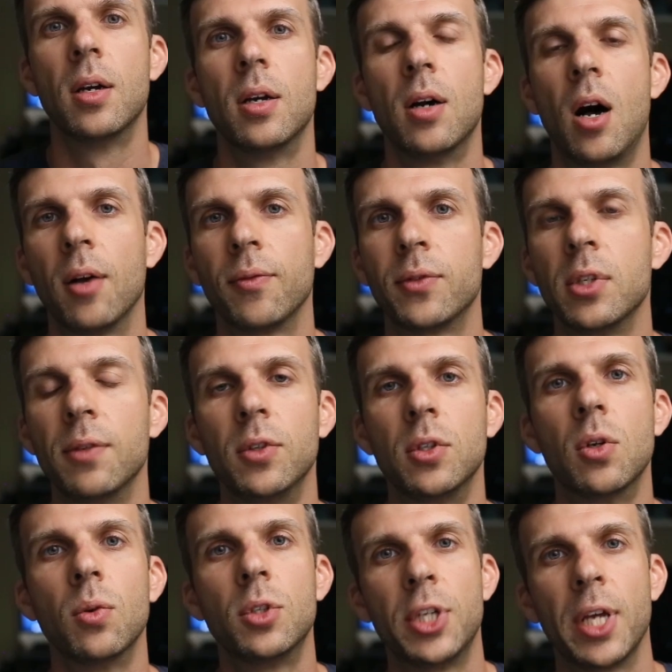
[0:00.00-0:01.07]
Often if you
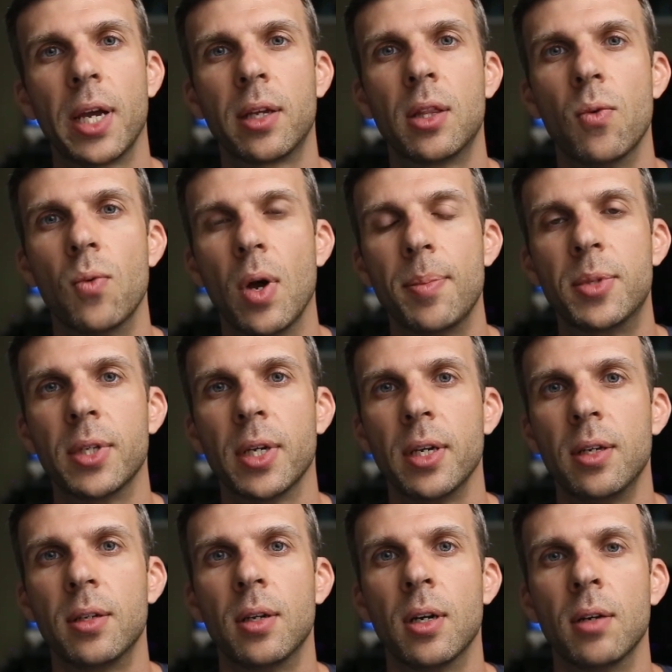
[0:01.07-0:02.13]
go check the
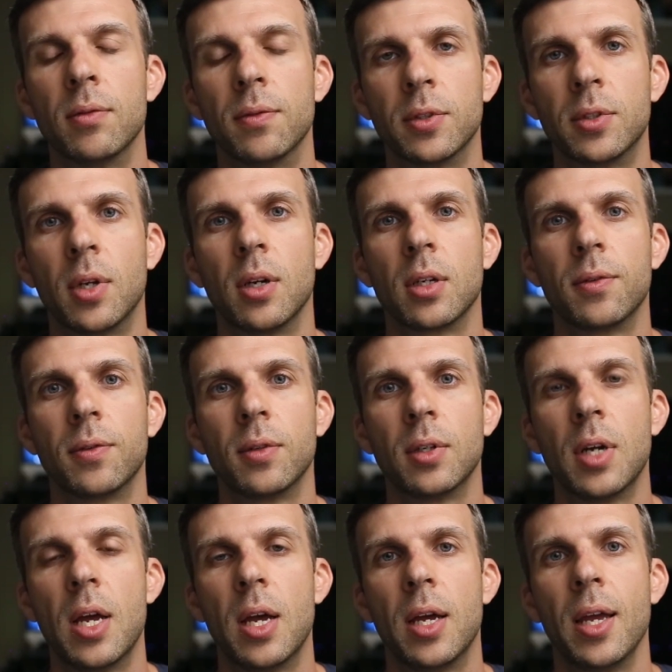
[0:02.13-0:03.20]
website of a
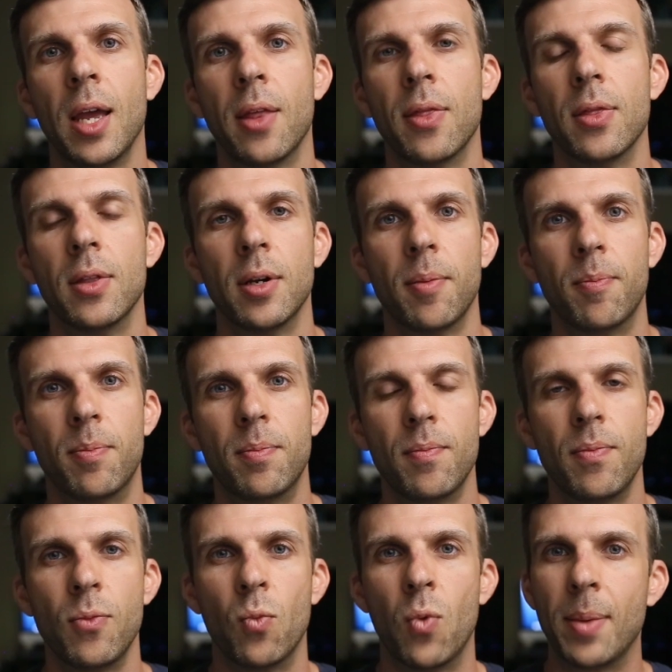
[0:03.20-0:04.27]
photographer and their
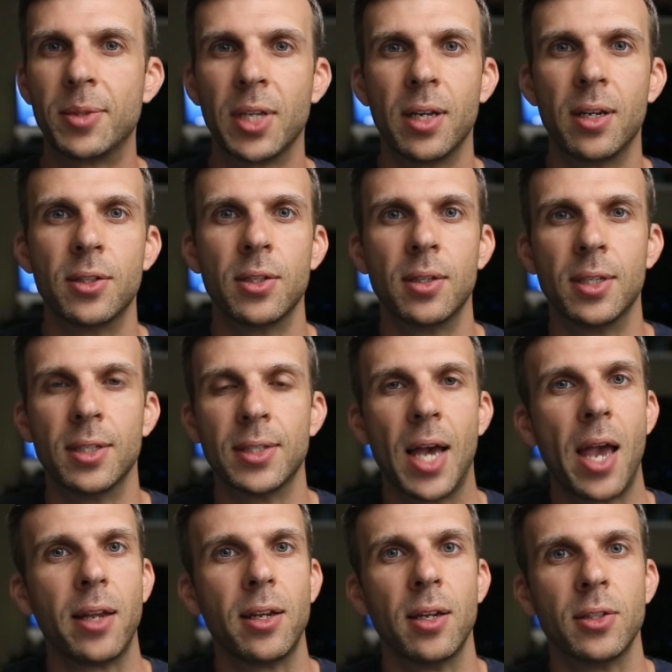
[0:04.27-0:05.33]
website isn't
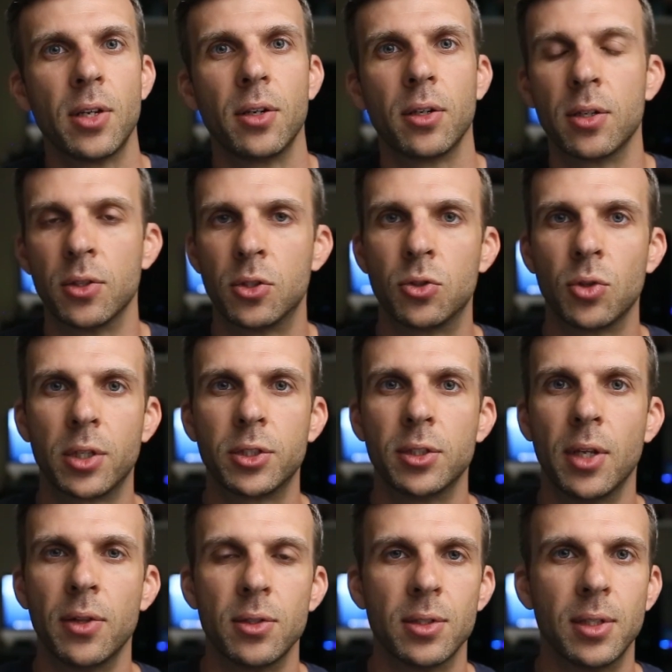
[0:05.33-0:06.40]
designed and it's under construction
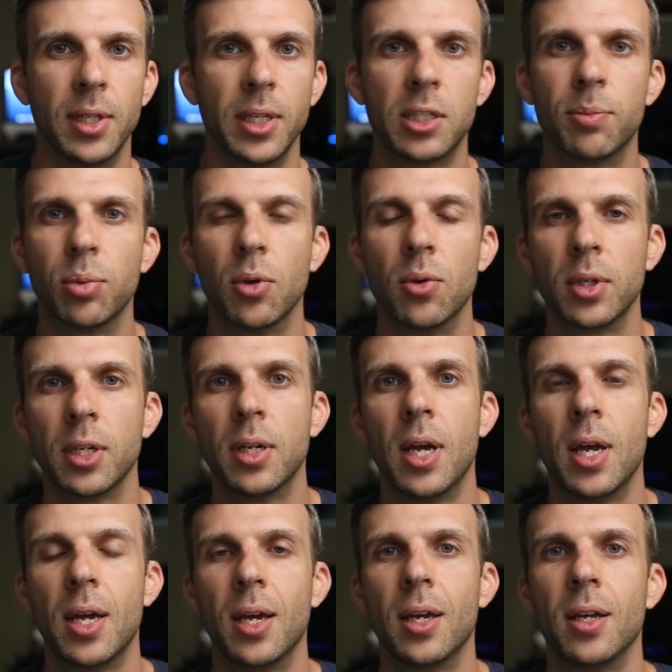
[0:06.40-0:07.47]
and there's links broken,
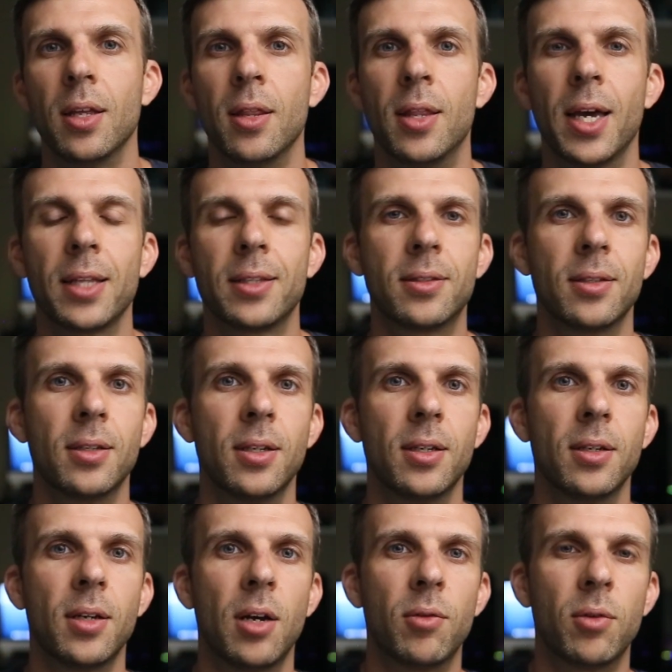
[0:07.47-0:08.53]
that's
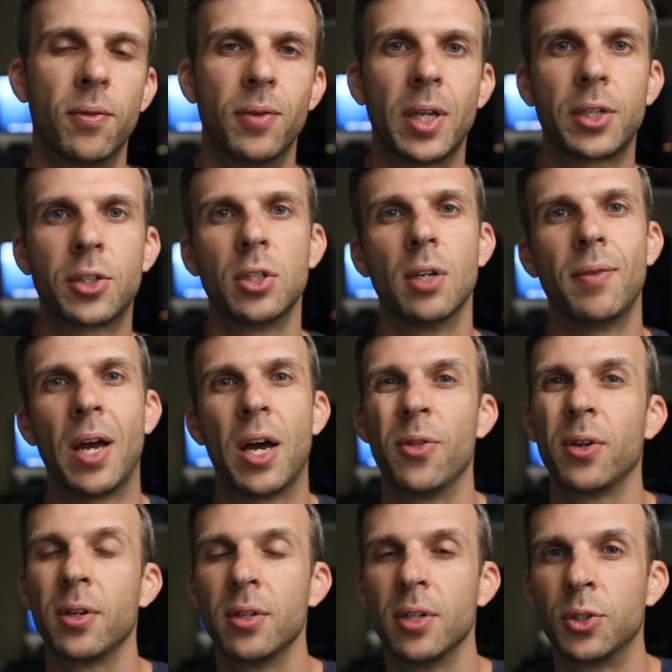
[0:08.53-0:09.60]
a reflection of how
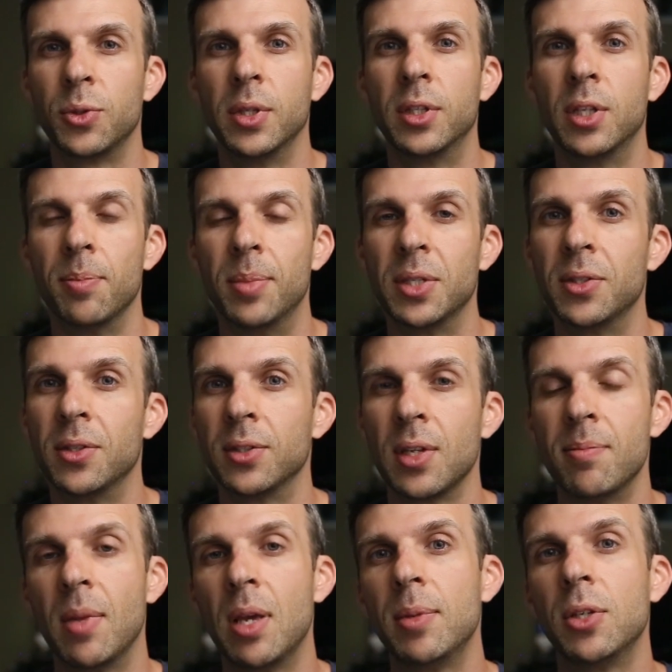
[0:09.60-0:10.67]
they're going to treat their business
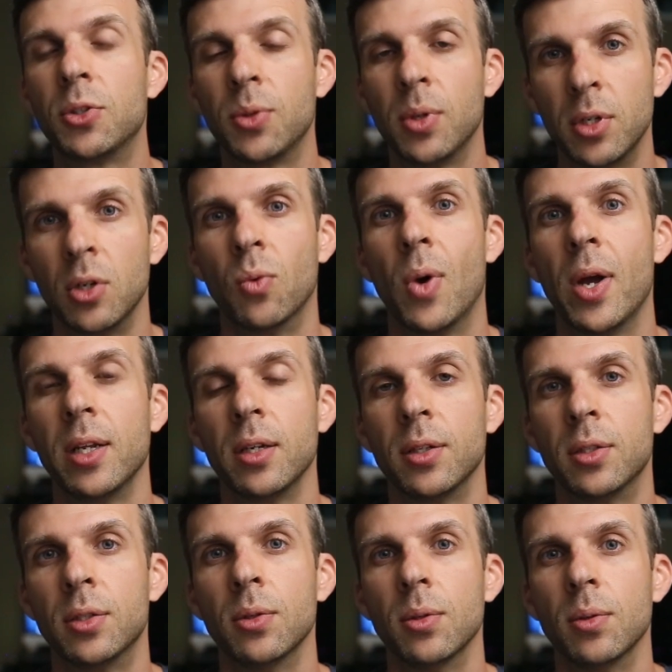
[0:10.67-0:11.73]
and maybe treat your wedding
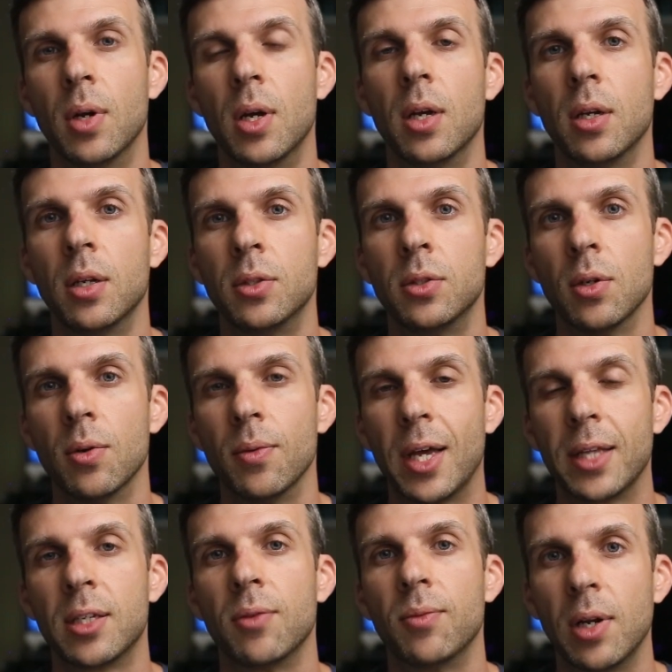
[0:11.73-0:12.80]
too. So
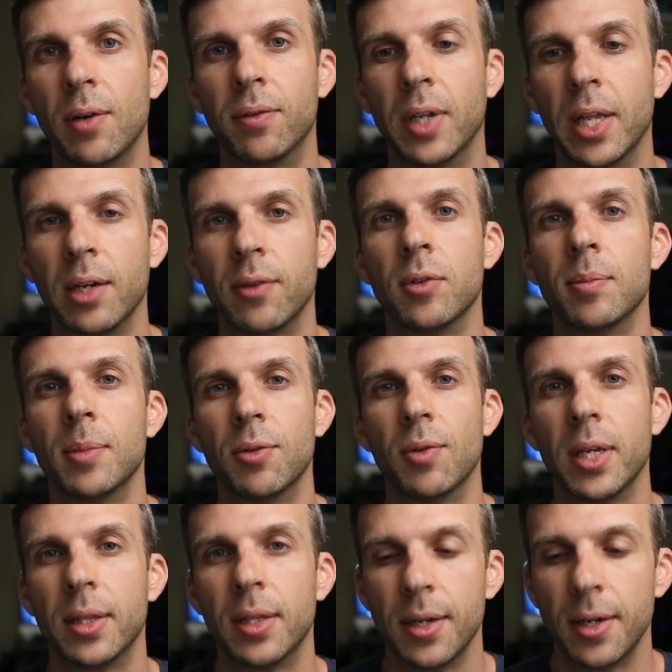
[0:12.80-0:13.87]
that's a red flag for me
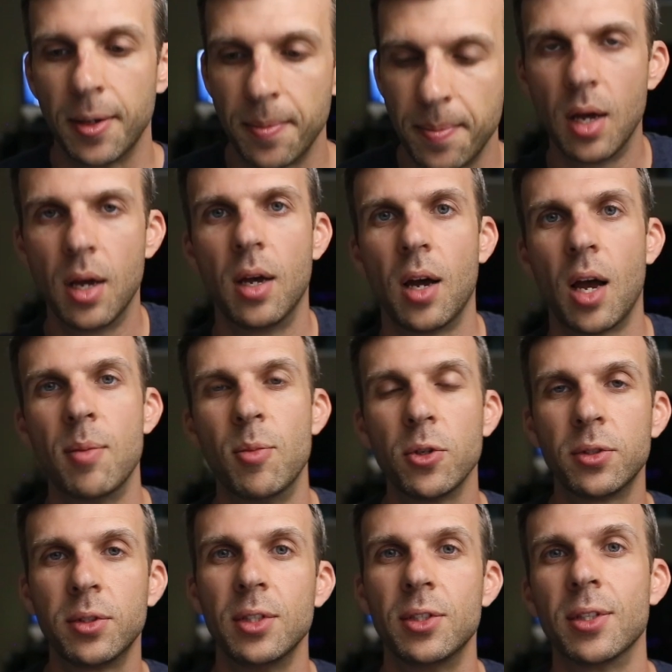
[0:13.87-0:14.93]
right there. I
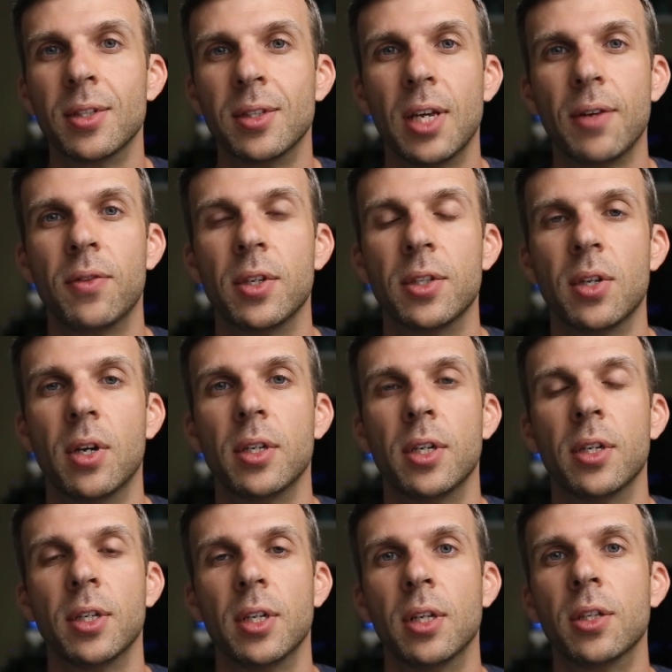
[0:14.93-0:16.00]
mostly just left this on
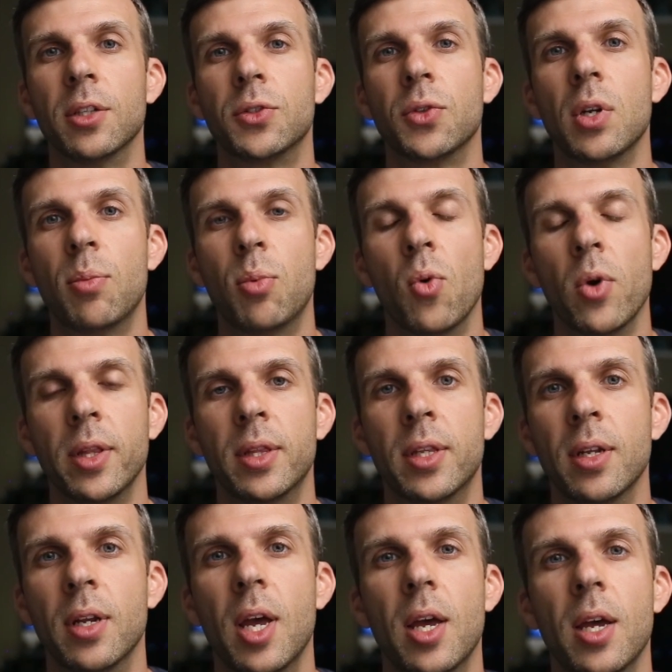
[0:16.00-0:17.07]
here to illustrate a point
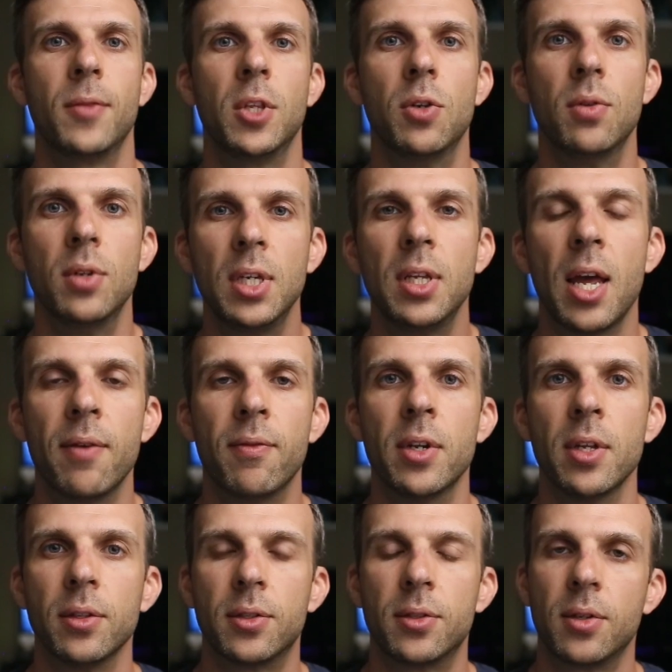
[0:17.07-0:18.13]
that you need
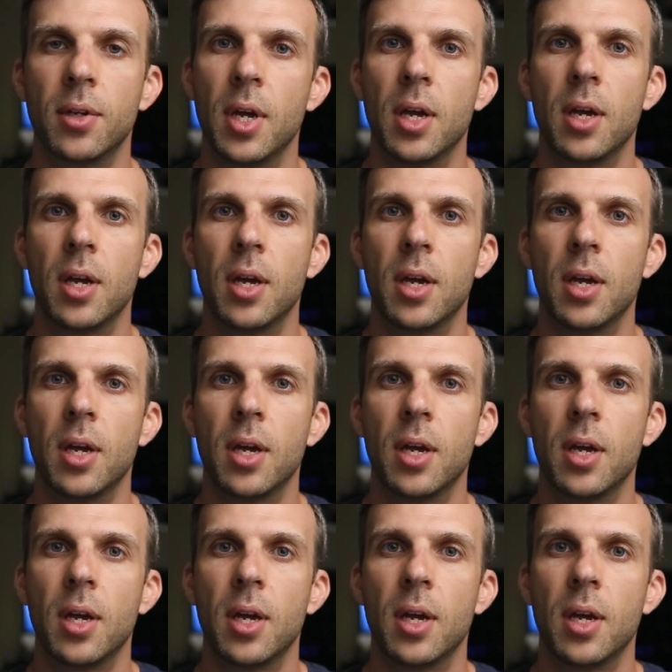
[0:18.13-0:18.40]
evidence.